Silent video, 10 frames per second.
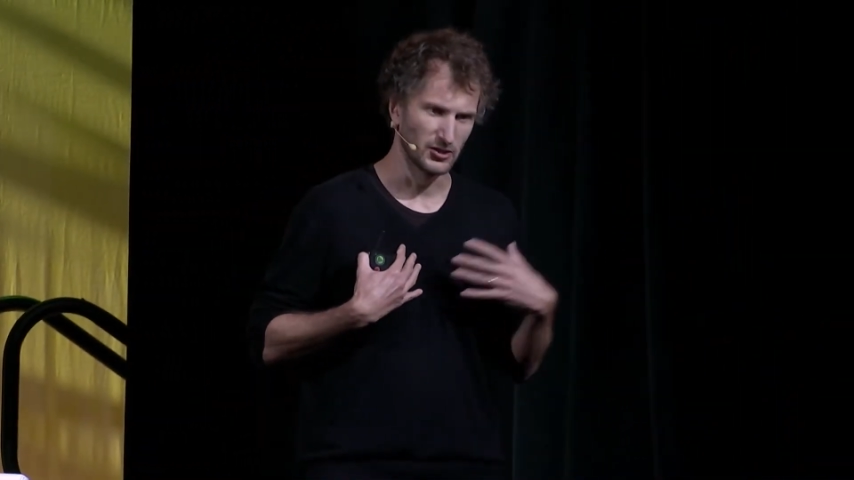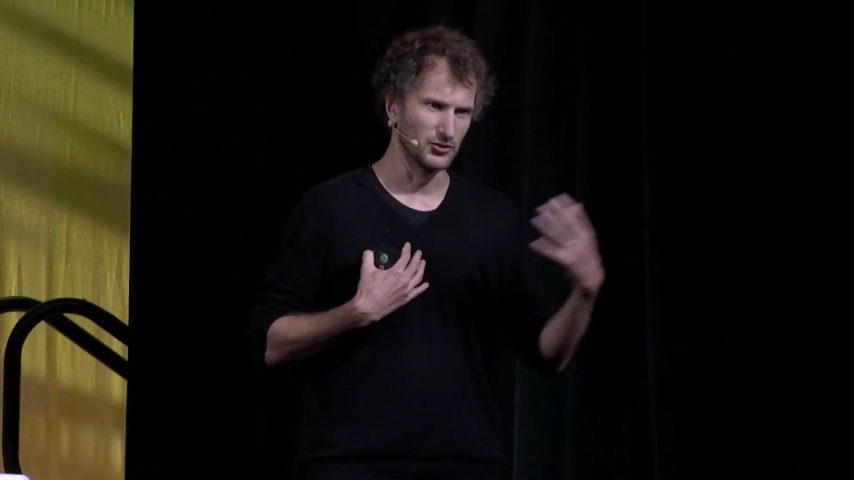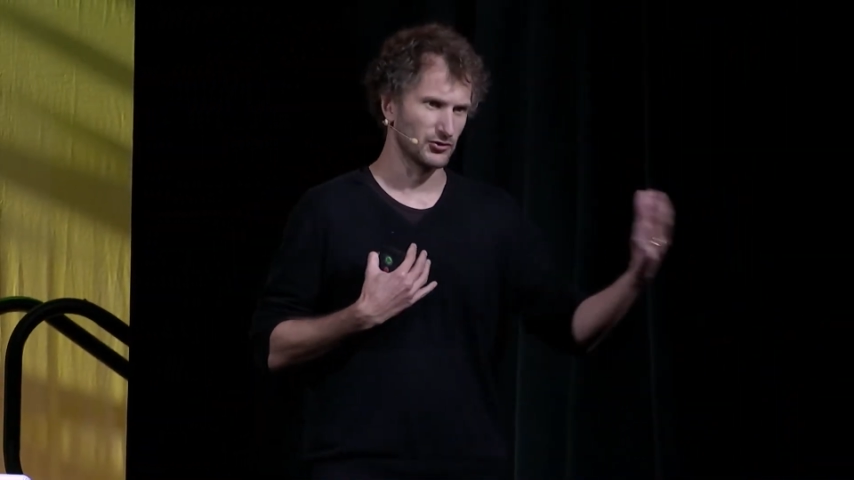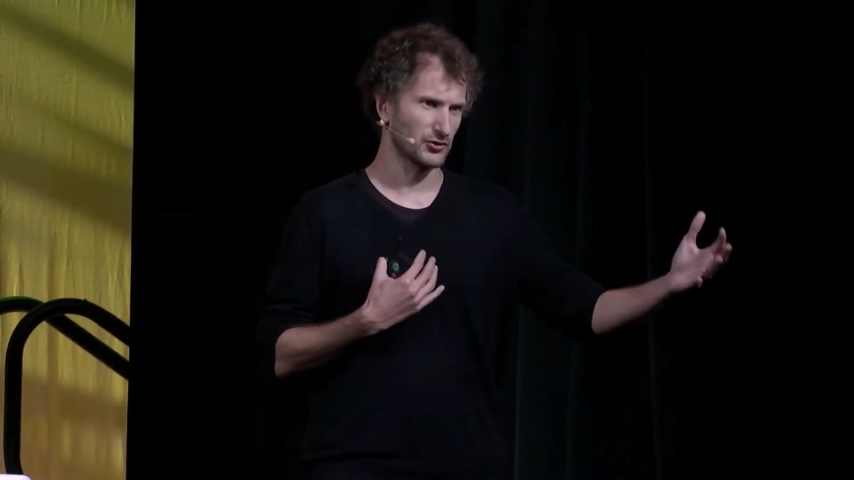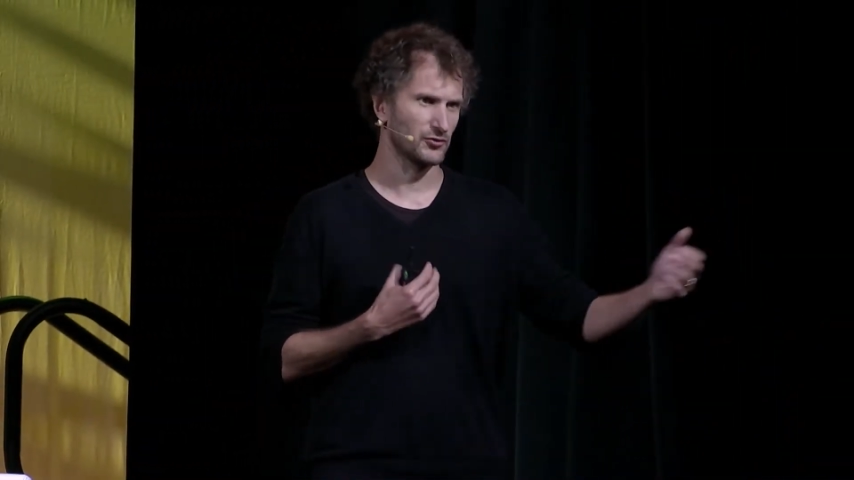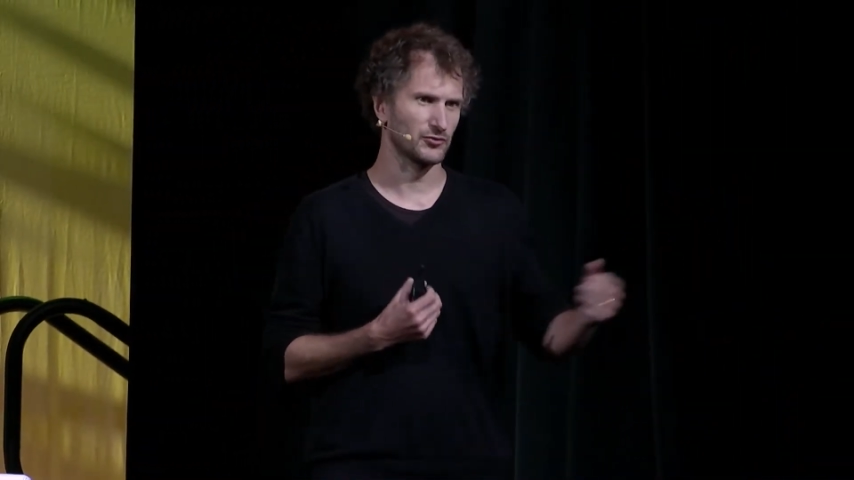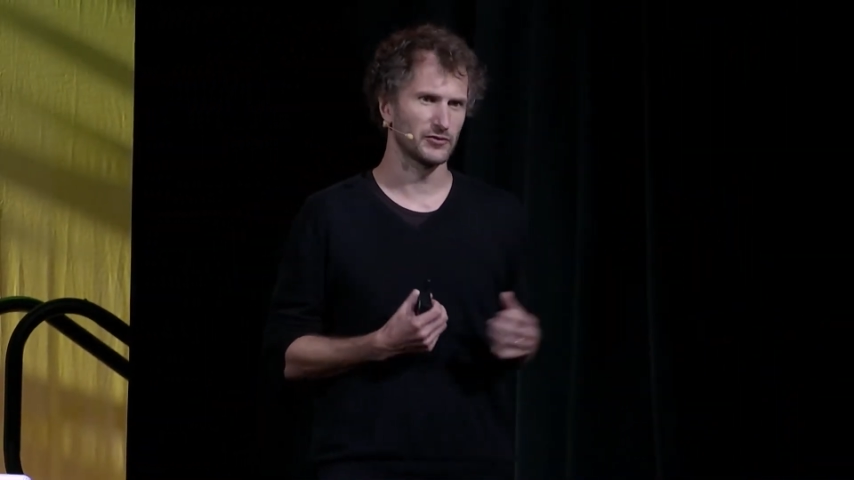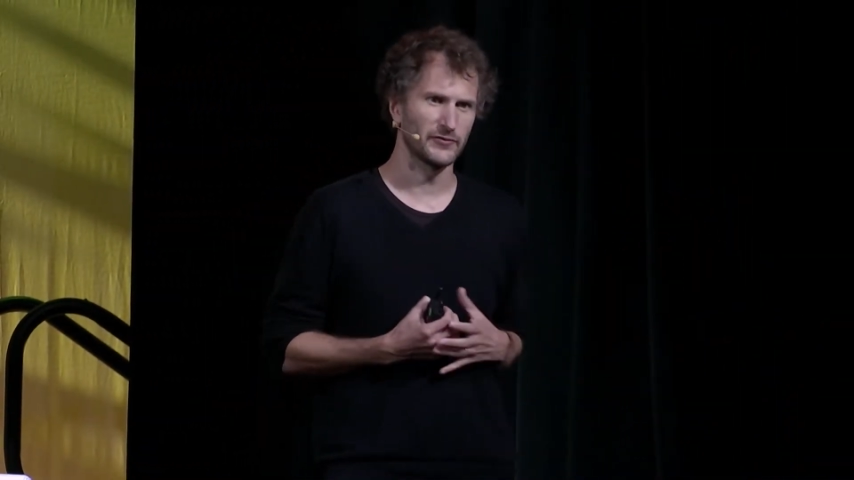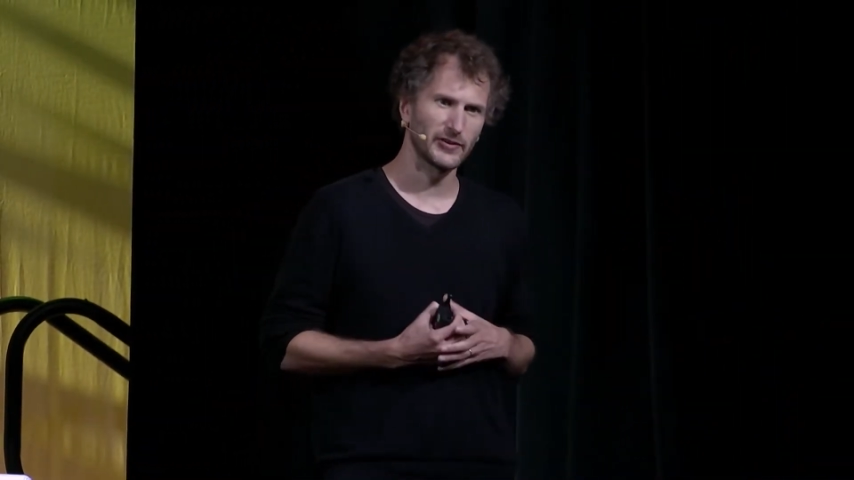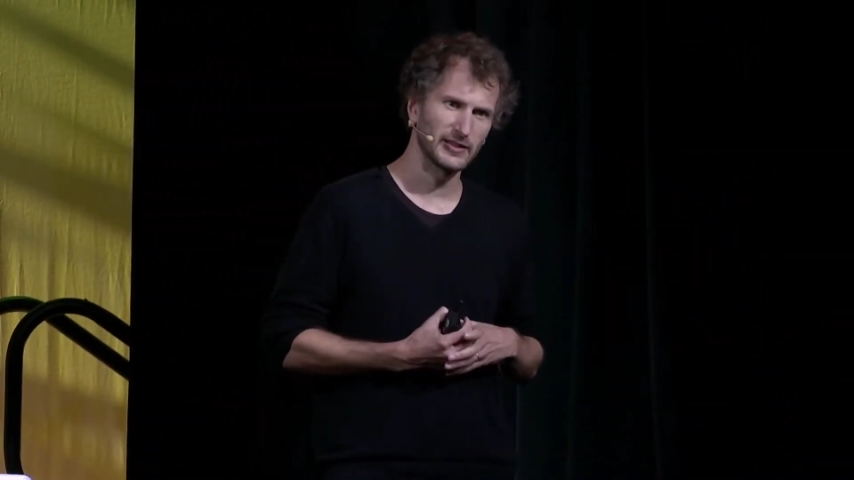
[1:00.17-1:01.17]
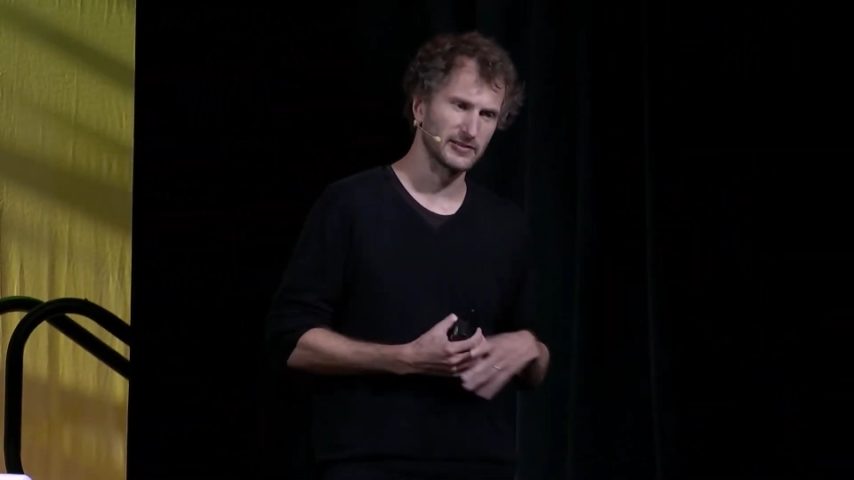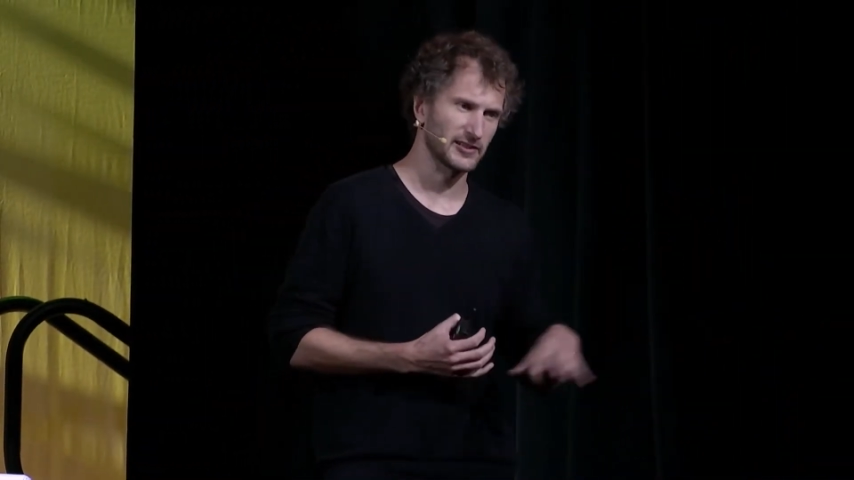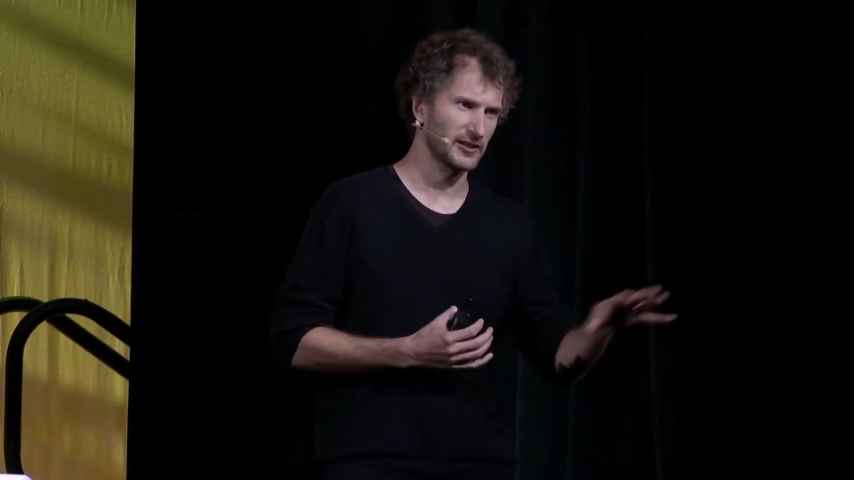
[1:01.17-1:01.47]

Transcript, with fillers: just go to the Fed and say,